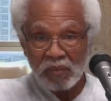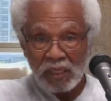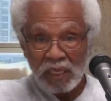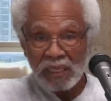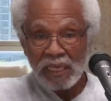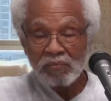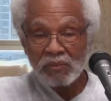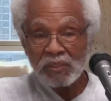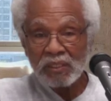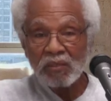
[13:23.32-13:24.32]
And that
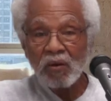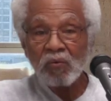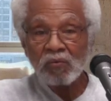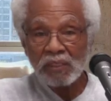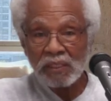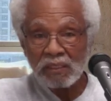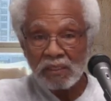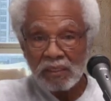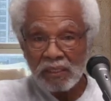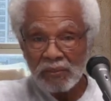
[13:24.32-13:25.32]
was done only
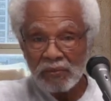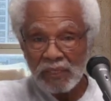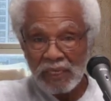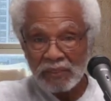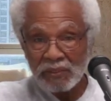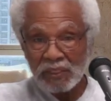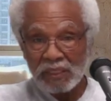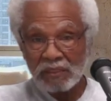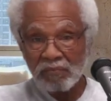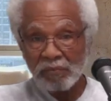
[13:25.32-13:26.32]
in the United
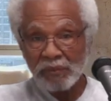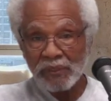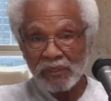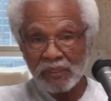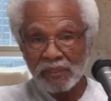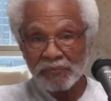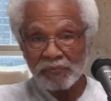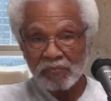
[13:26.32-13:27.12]
States of America,